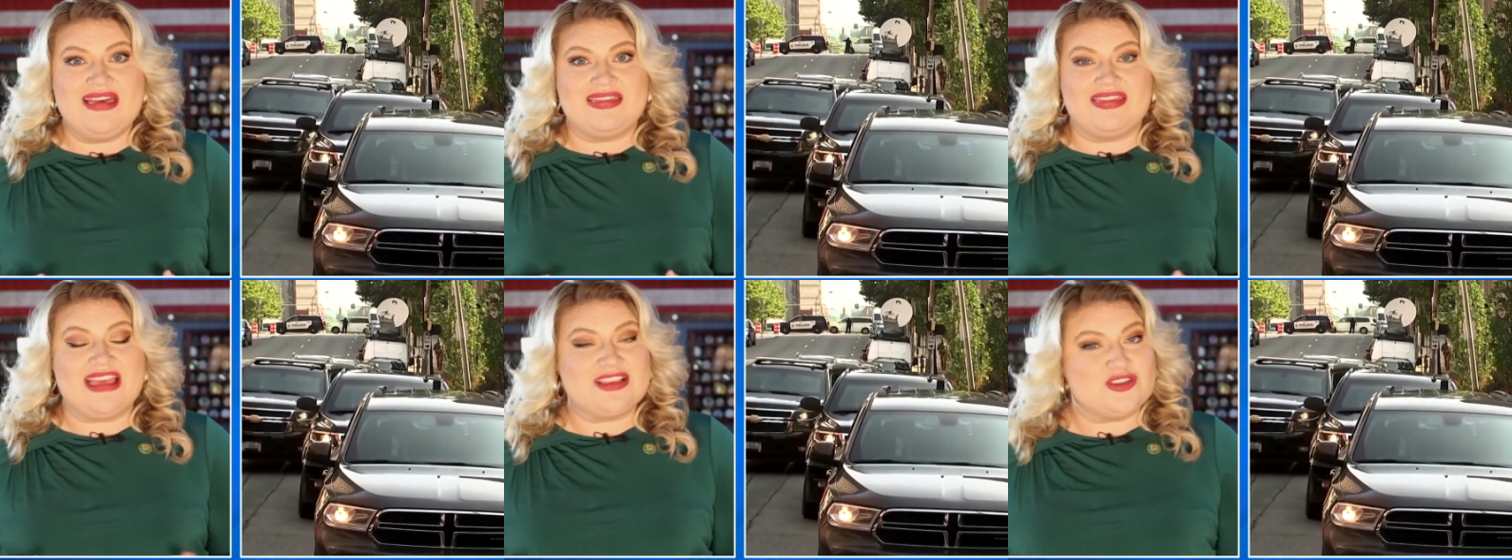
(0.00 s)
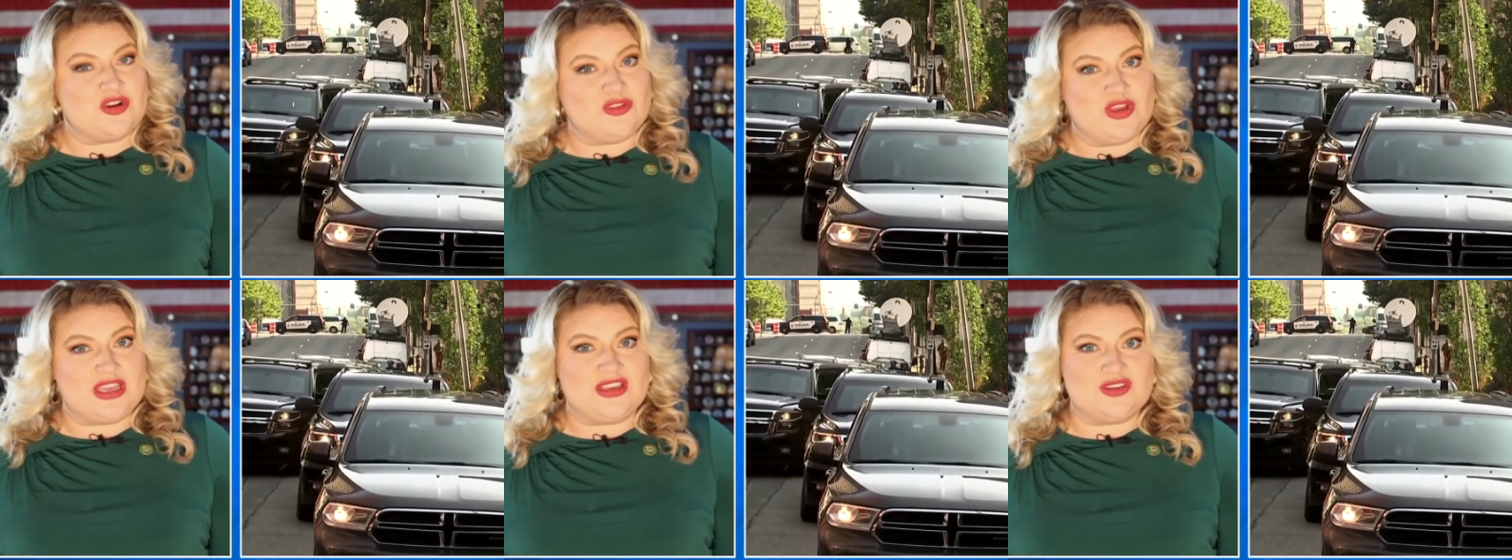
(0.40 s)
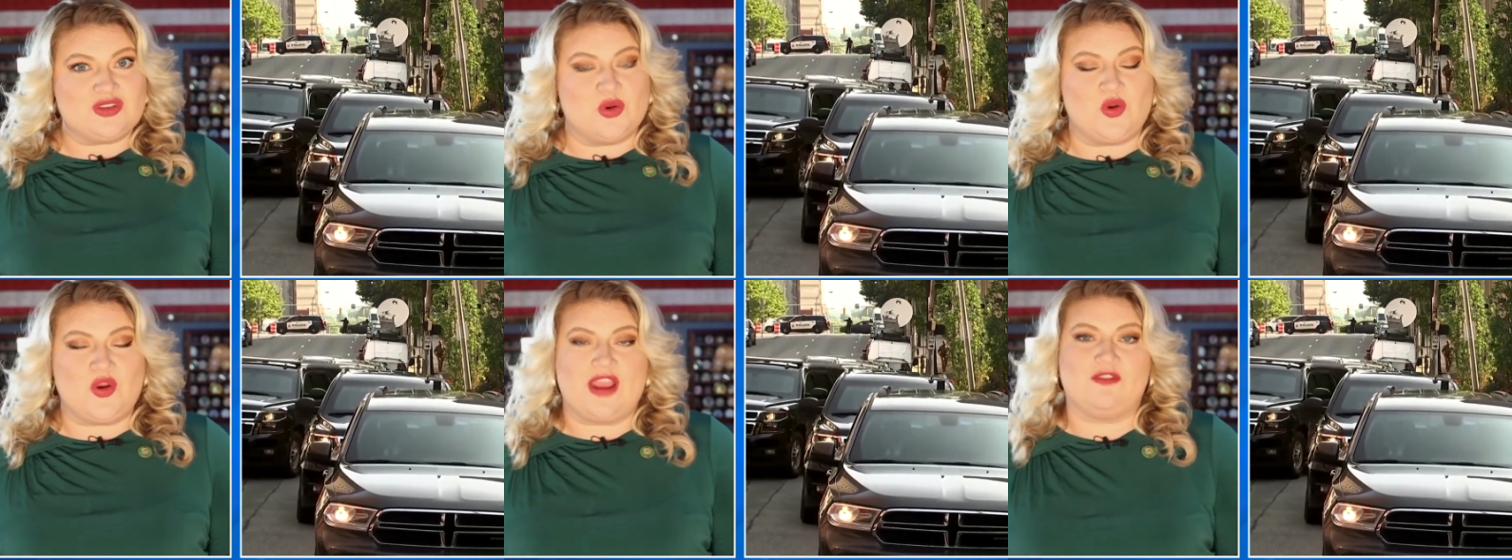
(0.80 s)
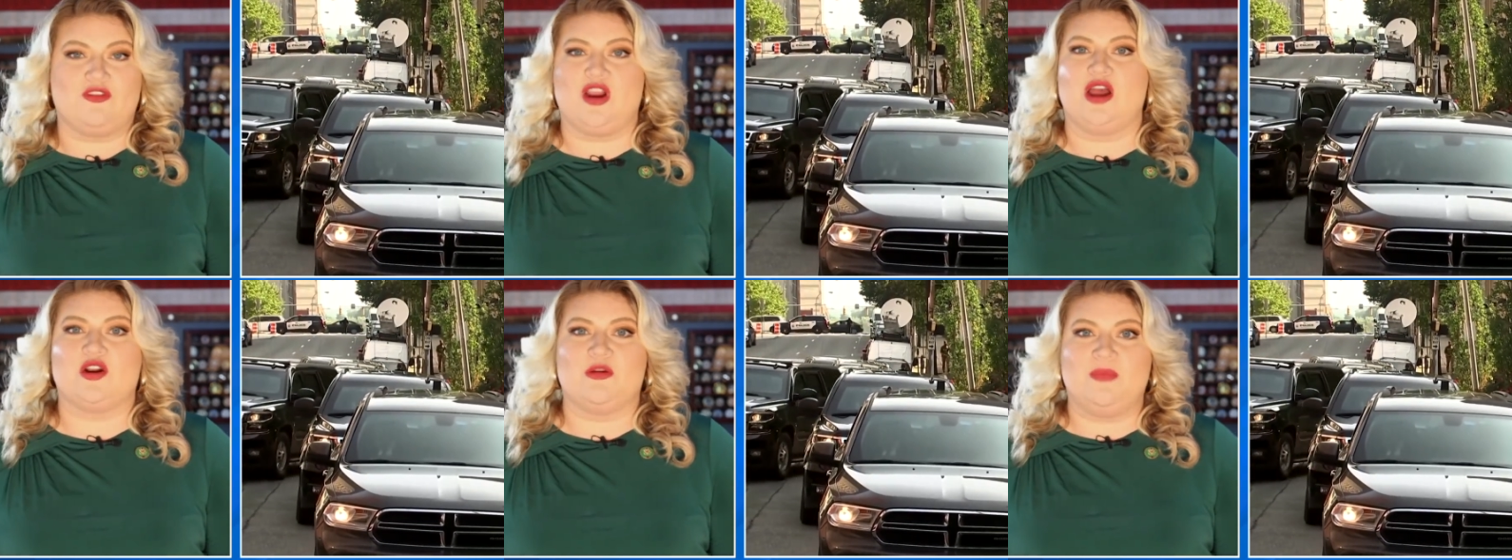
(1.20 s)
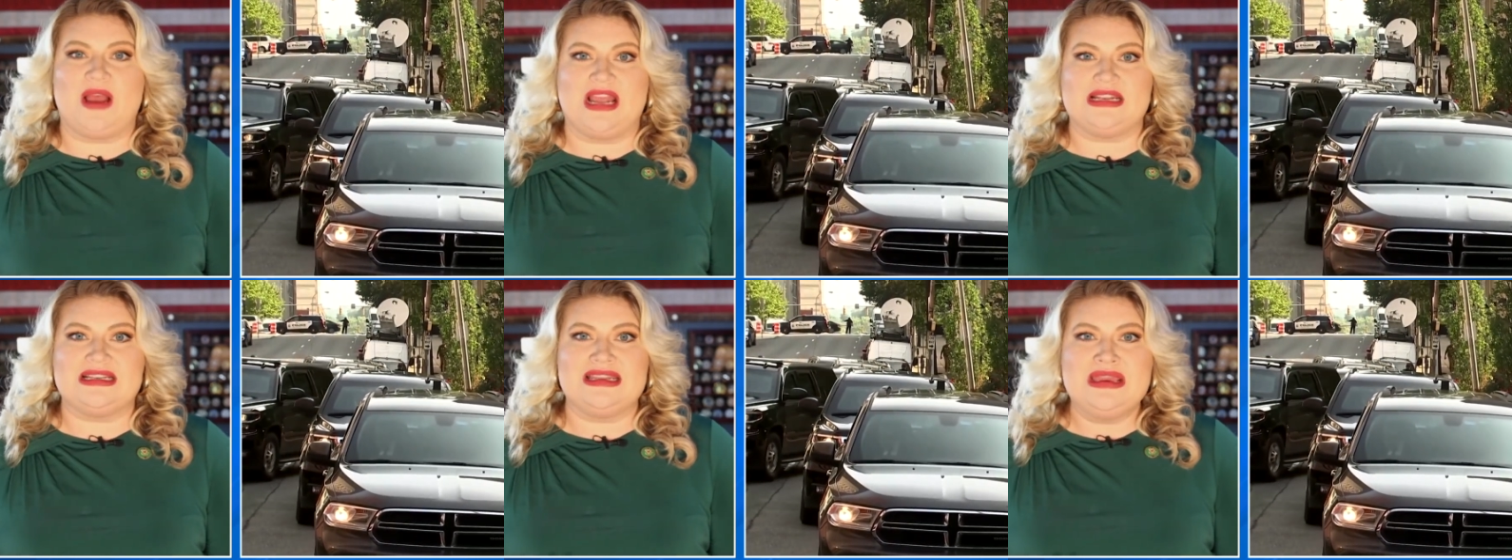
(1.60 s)
Things aren't looking so great for Hunter
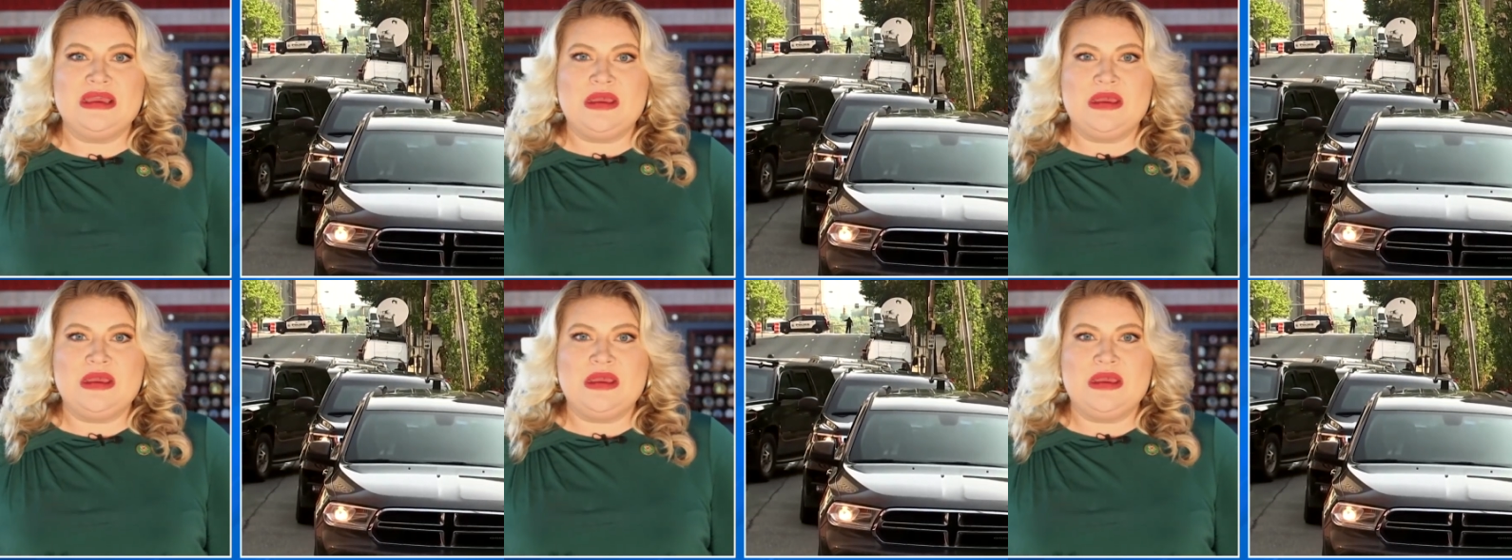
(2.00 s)
Biden.